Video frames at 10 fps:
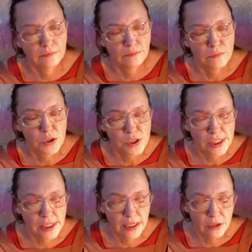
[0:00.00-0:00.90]

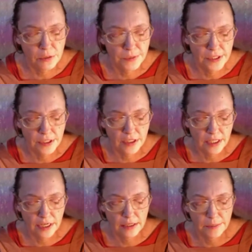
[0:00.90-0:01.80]
mostly open to
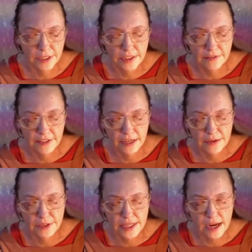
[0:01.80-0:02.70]
the elements of the
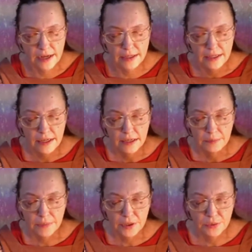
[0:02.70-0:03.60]
outside,
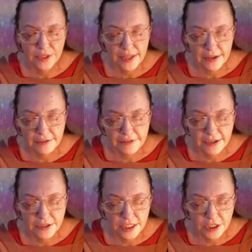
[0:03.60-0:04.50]
but without a
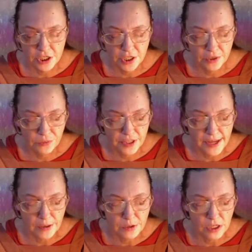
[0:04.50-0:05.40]
foundation and
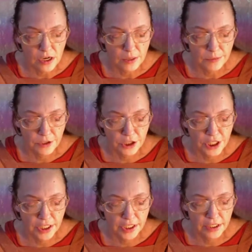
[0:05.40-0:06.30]
without daub or
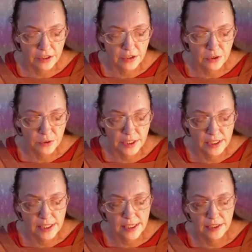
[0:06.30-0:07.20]
chinking to
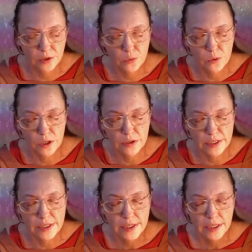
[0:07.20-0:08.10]
insulate the
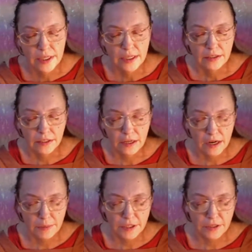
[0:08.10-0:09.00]
walls. The
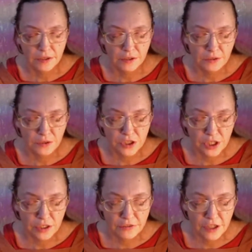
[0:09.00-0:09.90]
garbage
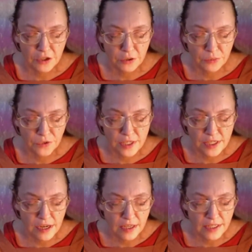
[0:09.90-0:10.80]
of the home was
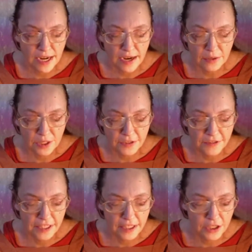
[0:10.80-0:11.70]
tossed out of
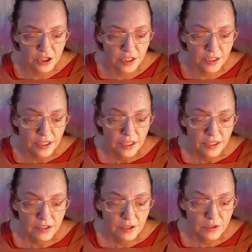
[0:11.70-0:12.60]
the kitchen,
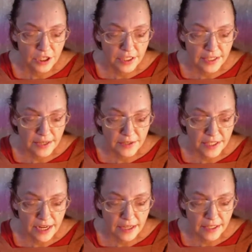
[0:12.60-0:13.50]
so just
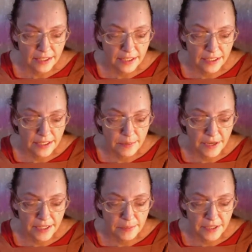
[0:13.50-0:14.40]
outside is the
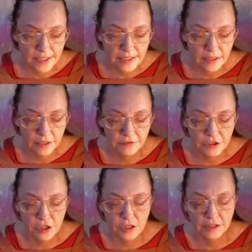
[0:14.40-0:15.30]
best place to look
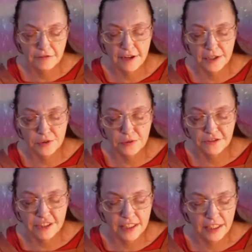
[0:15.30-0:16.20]
for artifacts
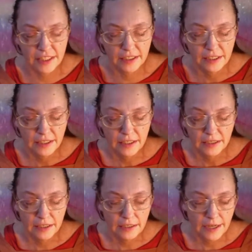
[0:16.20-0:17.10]
revealing
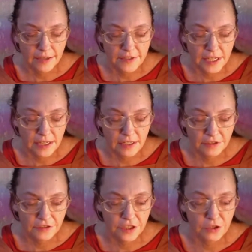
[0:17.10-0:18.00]
the lifestyle
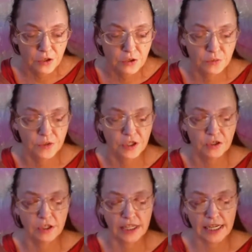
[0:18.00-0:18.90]
of the home's
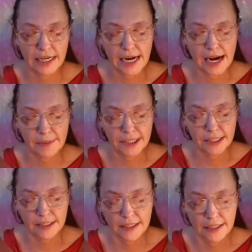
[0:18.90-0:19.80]
early
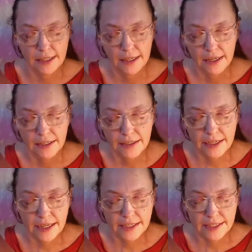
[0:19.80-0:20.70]
inhabitants. The
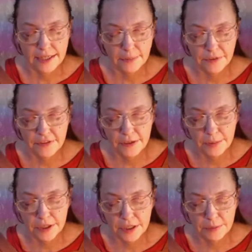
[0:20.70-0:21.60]
next step of the
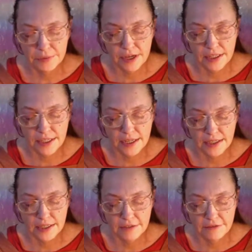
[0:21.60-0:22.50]
building
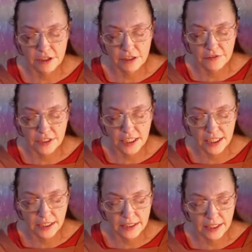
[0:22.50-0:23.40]
process involved
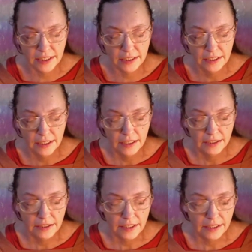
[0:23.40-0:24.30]
connecting
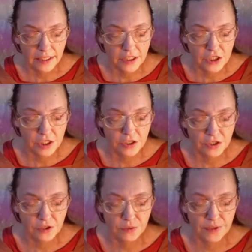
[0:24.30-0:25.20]
the kitchen
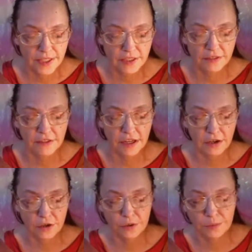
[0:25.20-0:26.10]
to the rest of the
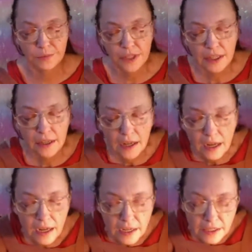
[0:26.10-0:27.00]
home,
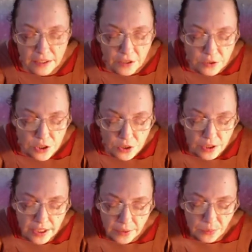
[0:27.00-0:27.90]

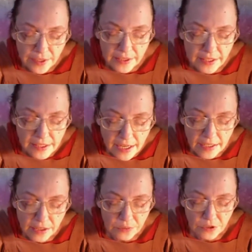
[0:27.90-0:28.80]
usually with a
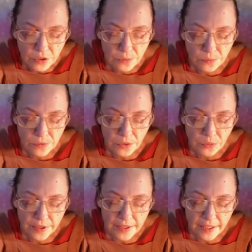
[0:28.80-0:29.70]
dining room
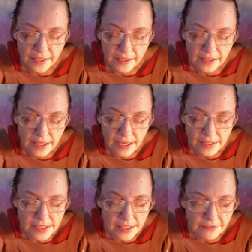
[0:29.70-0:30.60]
with a
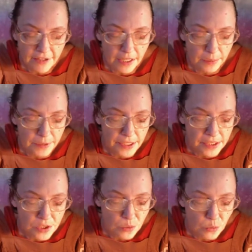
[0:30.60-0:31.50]
connecting
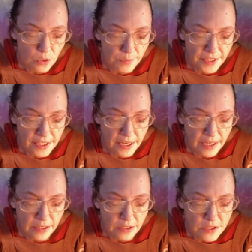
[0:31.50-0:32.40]
fireplace to warm the
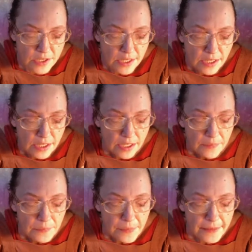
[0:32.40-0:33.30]
diners.
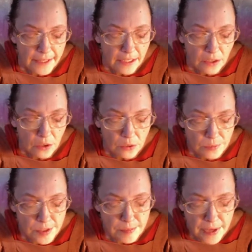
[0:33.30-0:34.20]
The
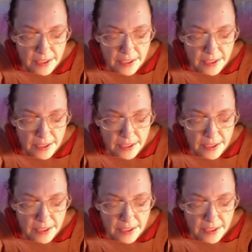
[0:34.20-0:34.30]
home's